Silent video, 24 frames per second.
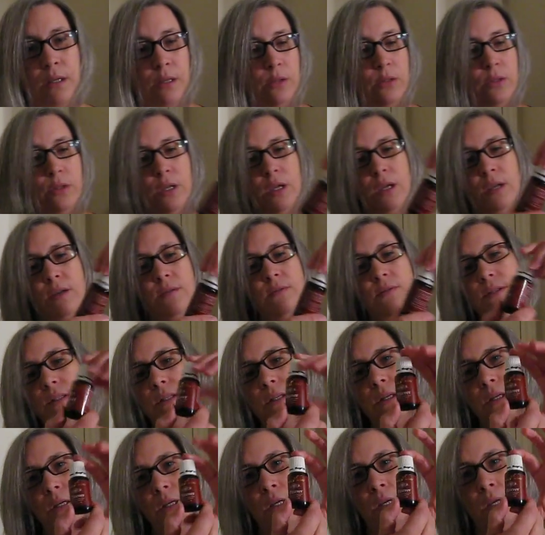Thieves.
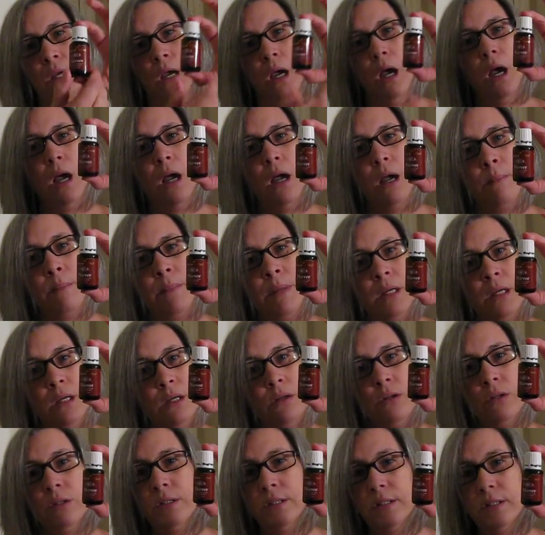It
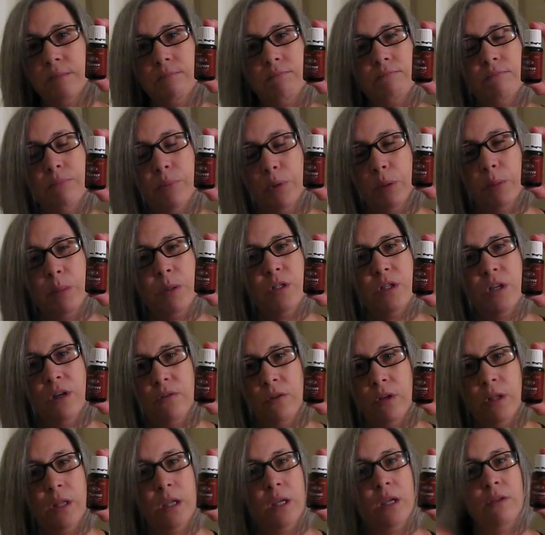kills pretty much
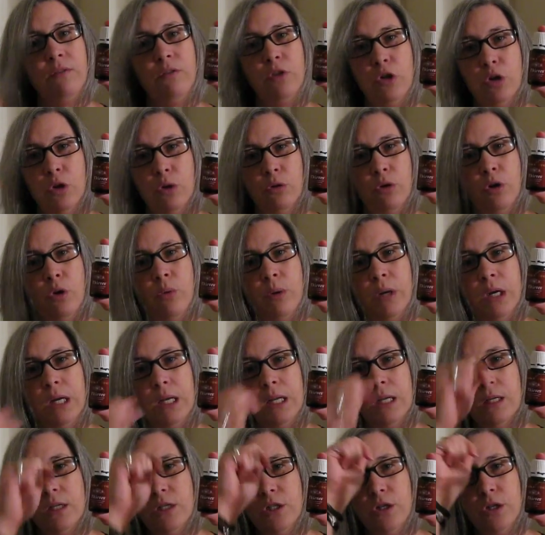everything. If you don't know what it
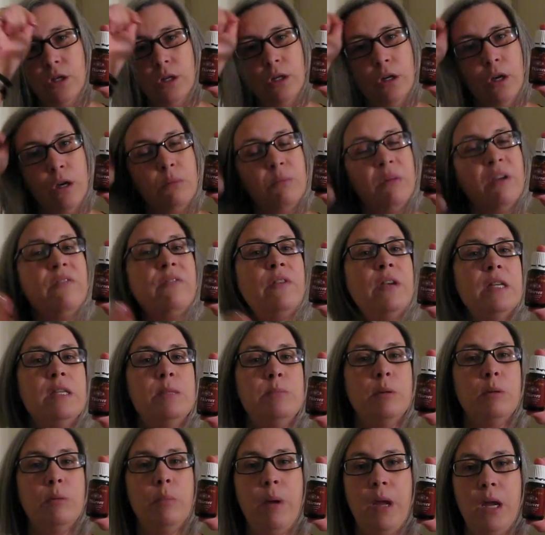is, you can go to my
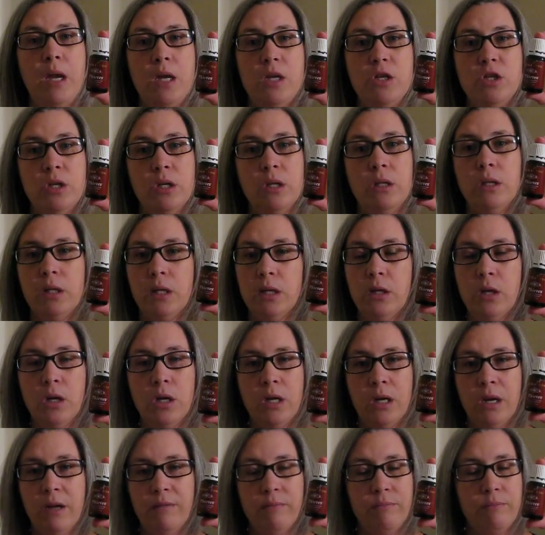Facebook page and click
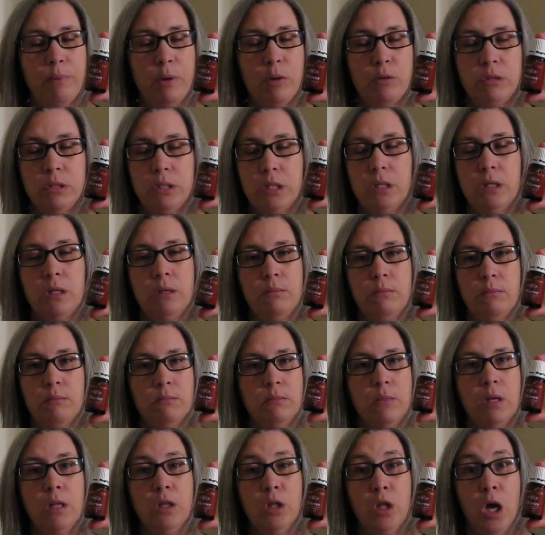on, I've posted
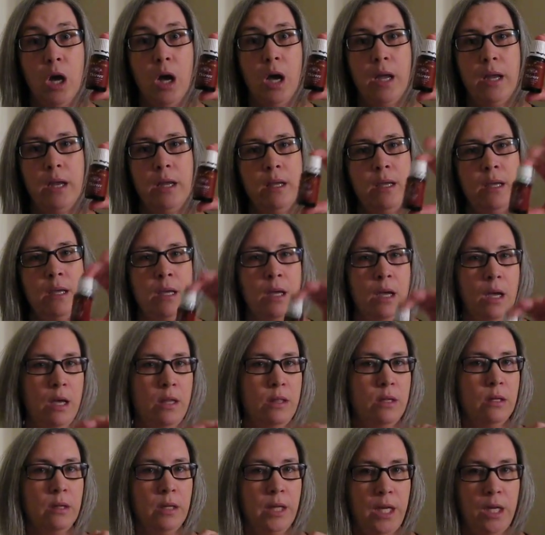a lot,
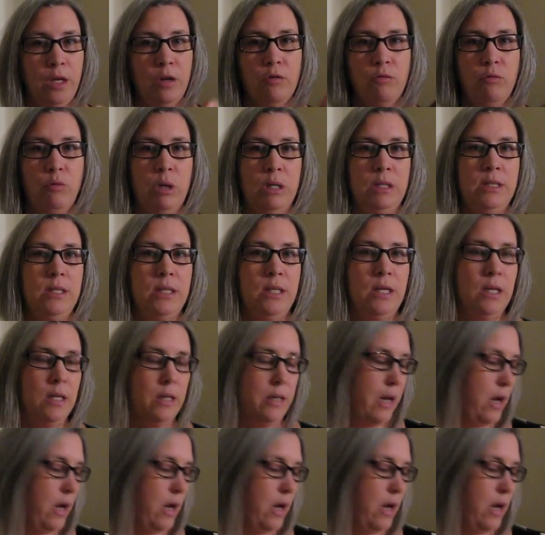the link of what's in it and